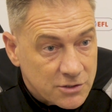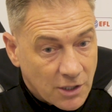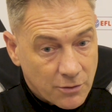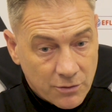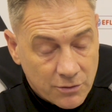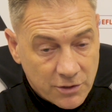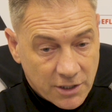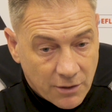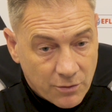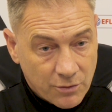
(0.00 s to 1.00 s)
So, you
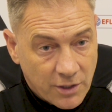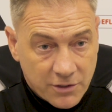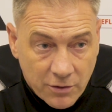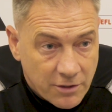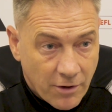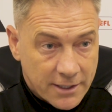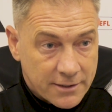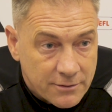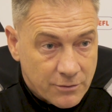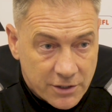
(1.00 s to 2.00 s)
know, we're doing great.
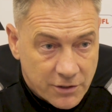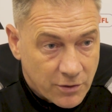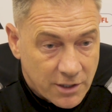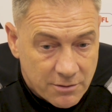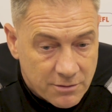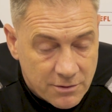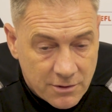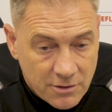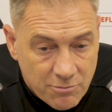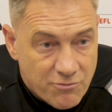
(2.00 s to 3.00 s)
We're doing
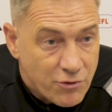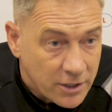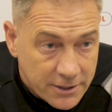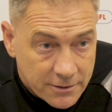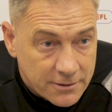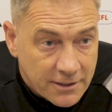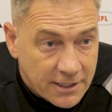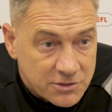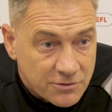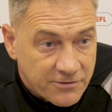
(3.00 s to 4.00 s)
brilliant in
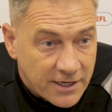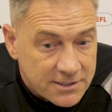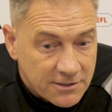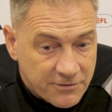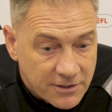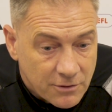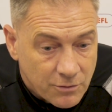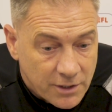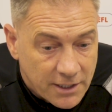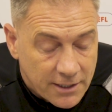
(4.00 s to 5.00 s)
actual fact. I think that
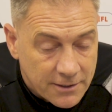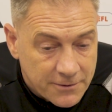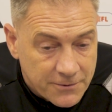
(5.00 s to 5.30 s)
we're